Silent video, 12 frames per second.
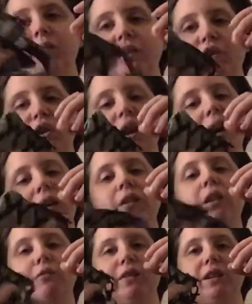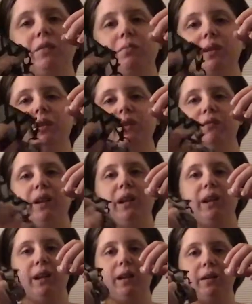Which, I love this print. If I
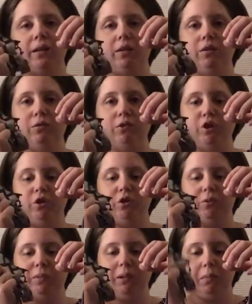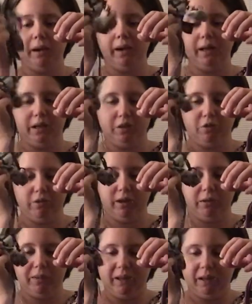can get a new jujube bag, it's going
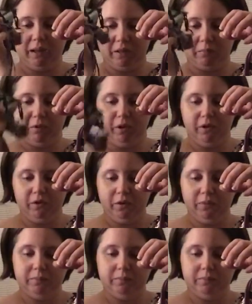to be in this print.